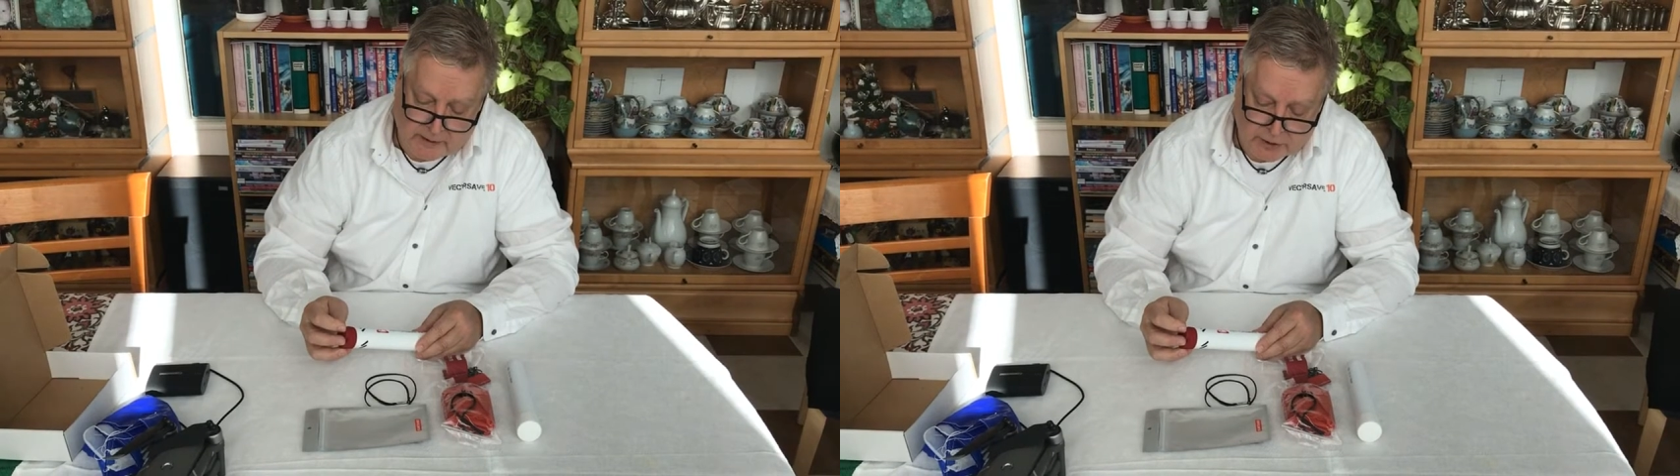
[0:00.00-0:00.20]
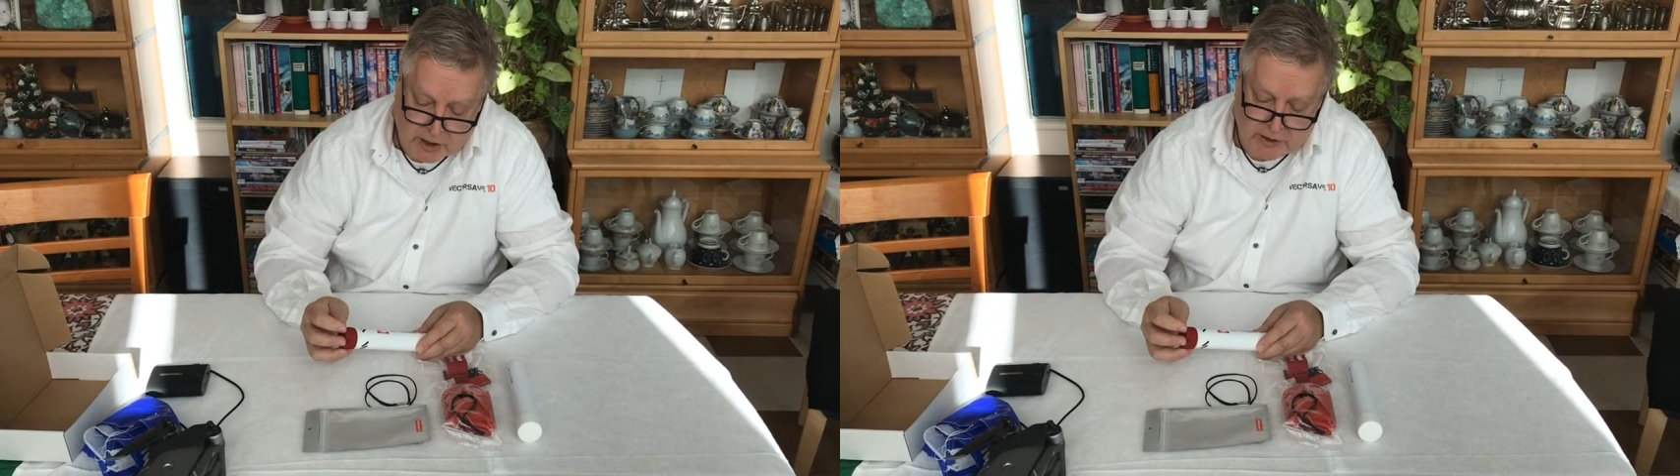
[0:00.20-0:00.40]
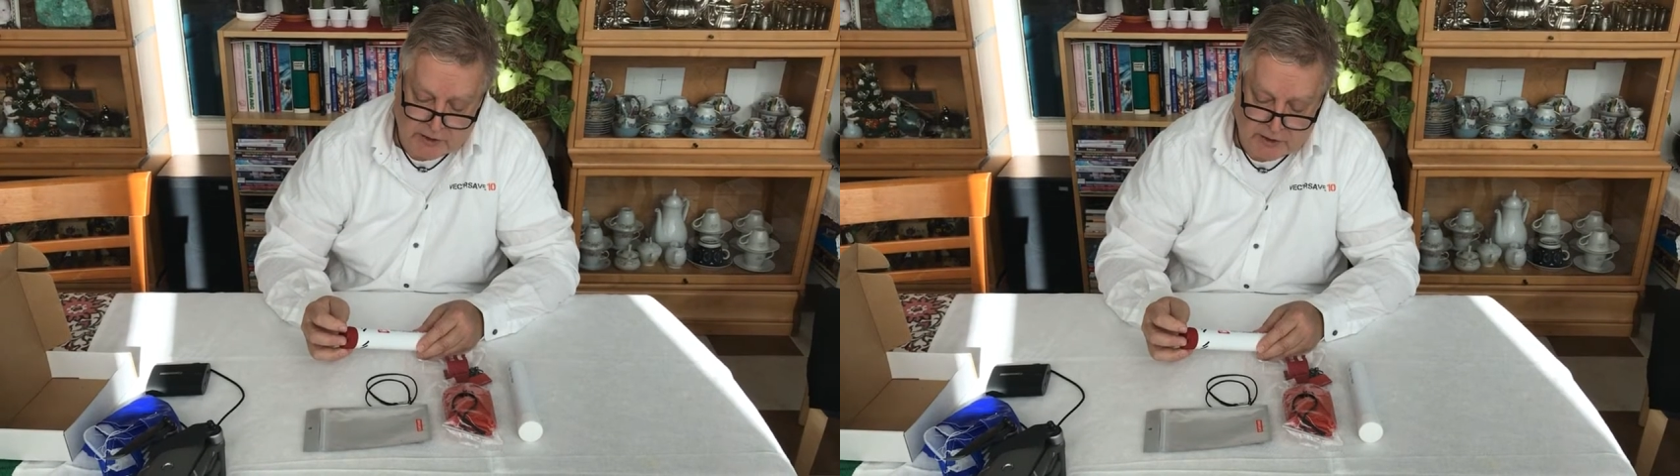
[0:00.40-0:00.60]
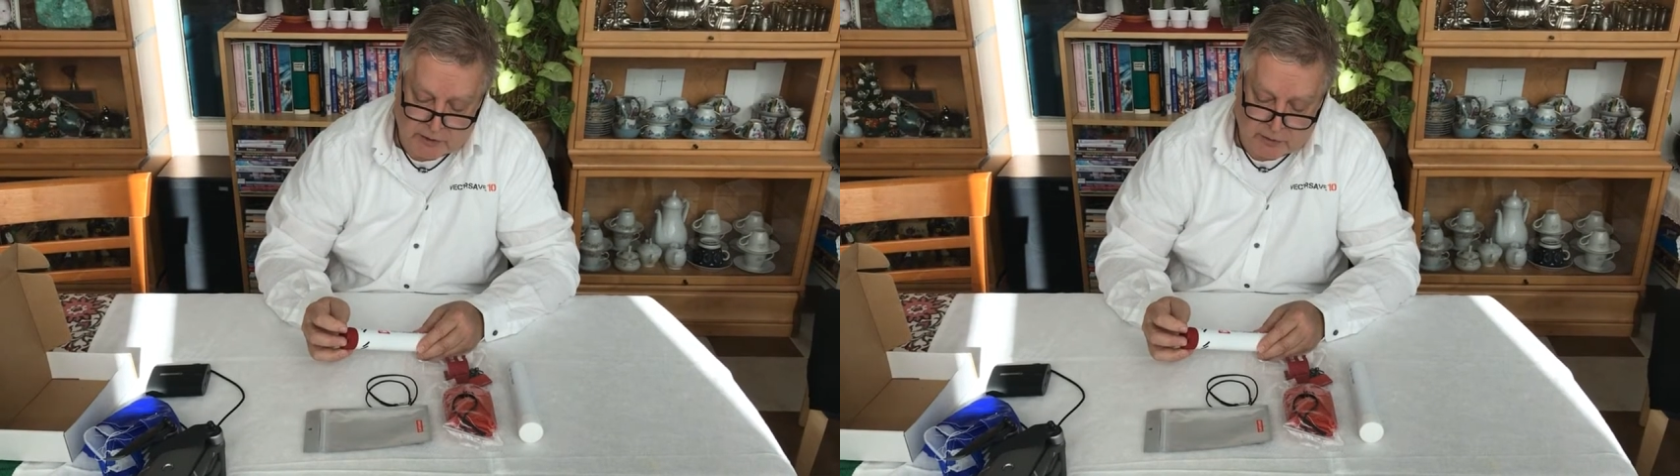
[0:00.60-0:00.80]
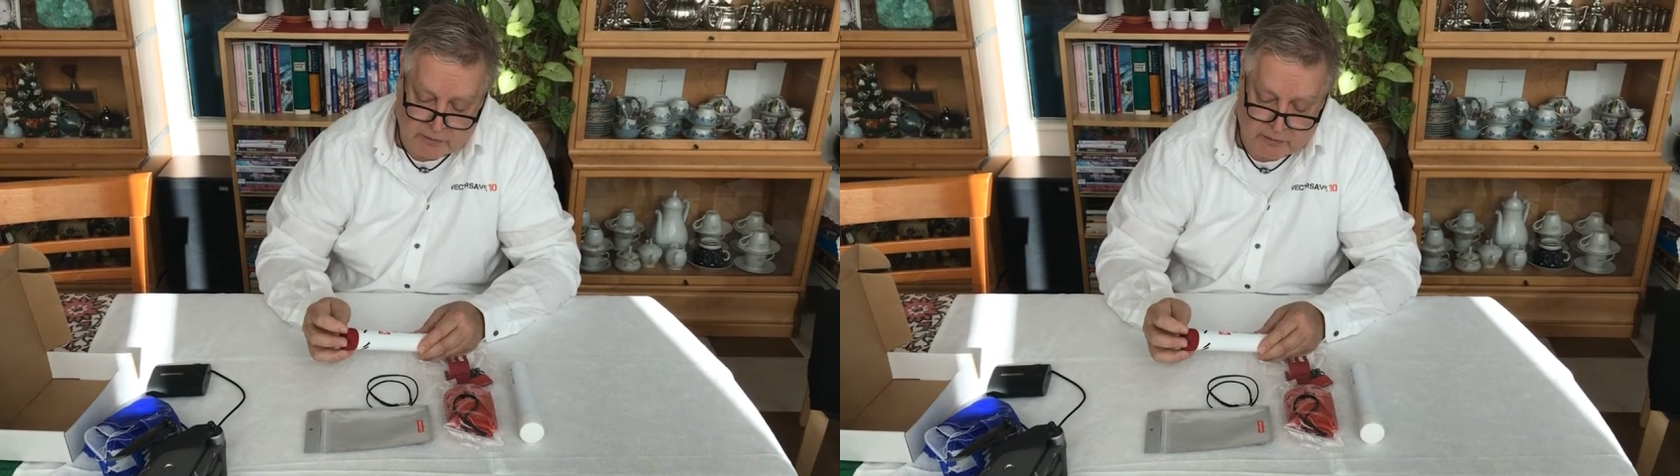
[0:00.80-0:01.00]
changes
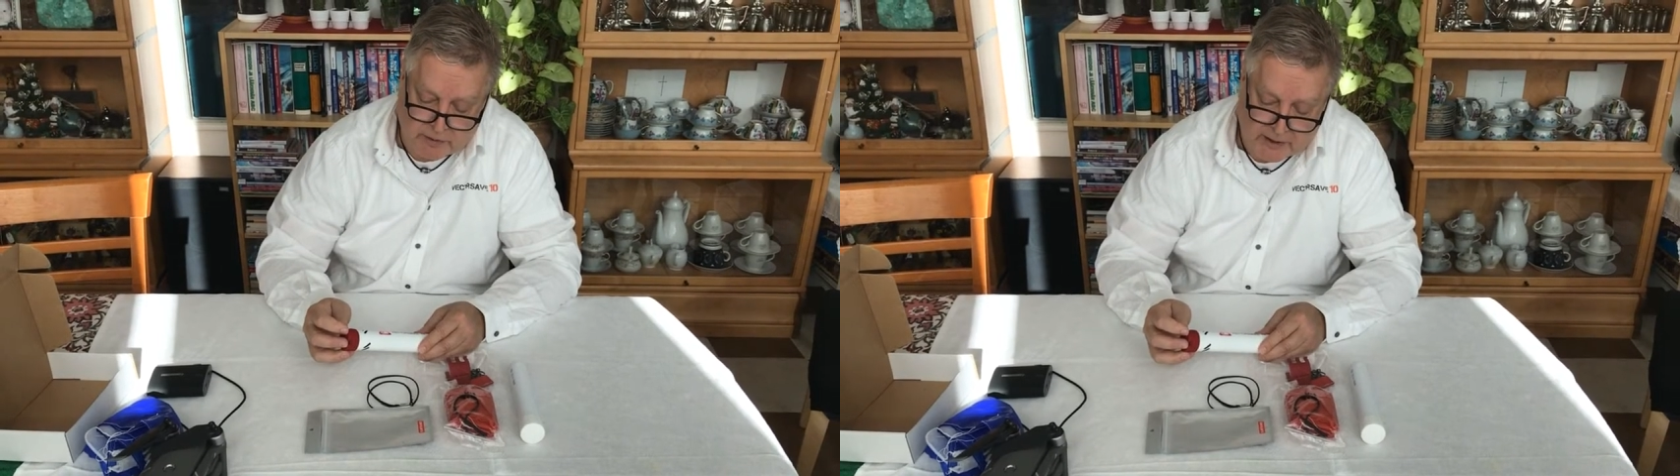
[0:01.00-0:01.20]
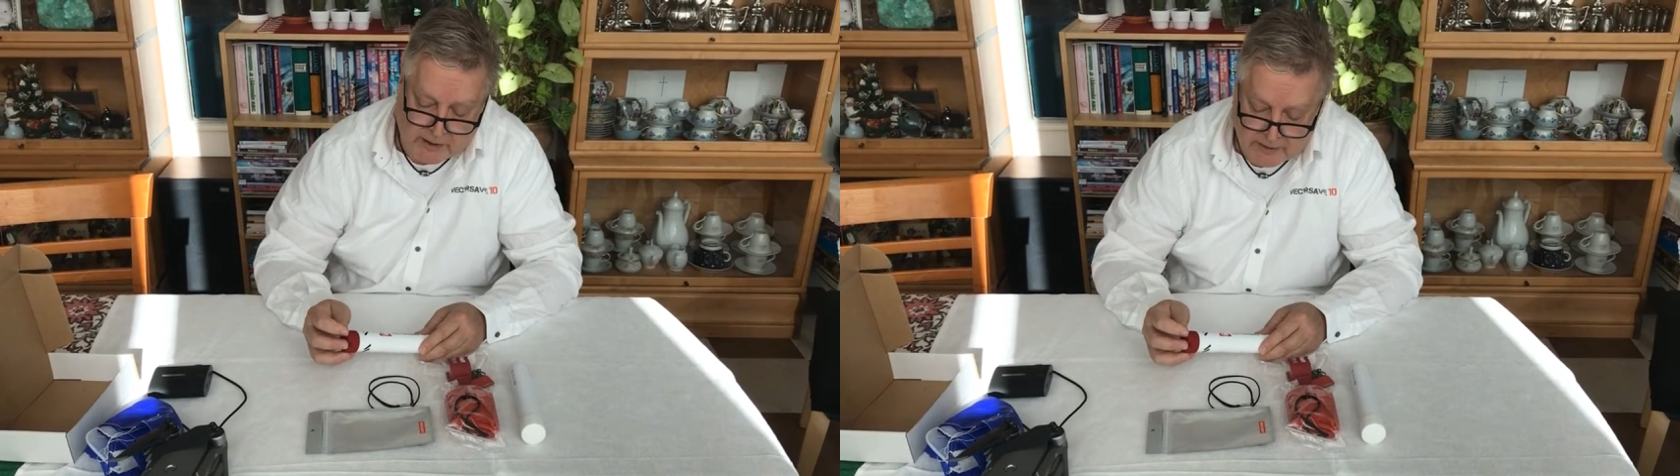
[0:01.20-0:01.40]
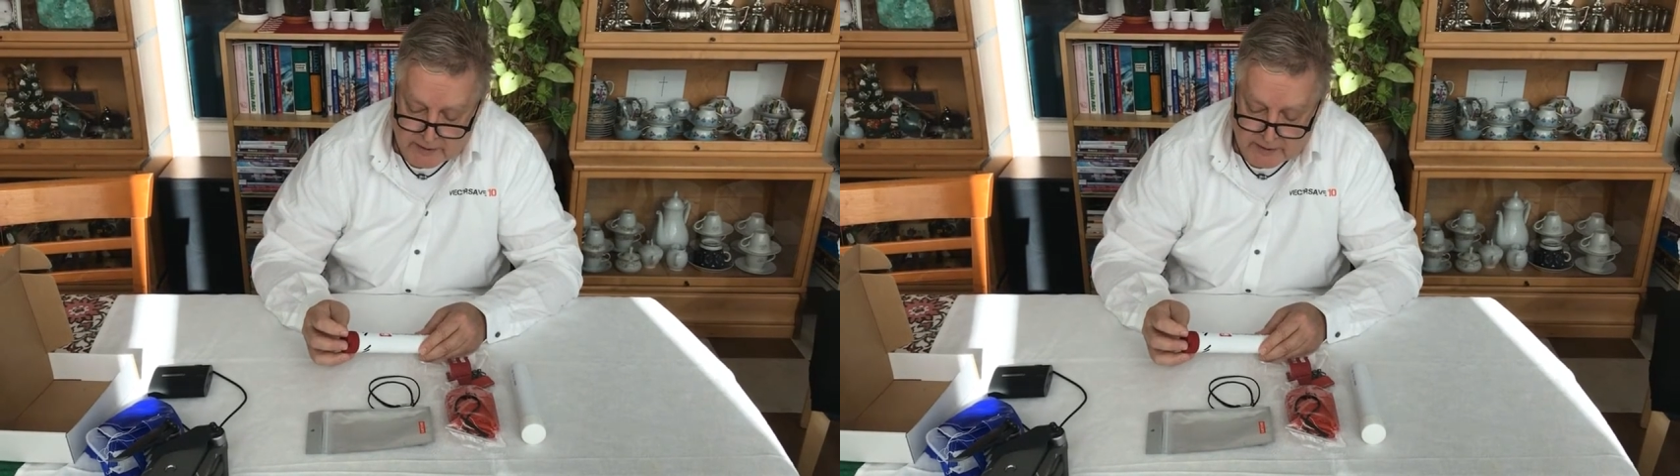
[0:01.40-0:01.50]
to green,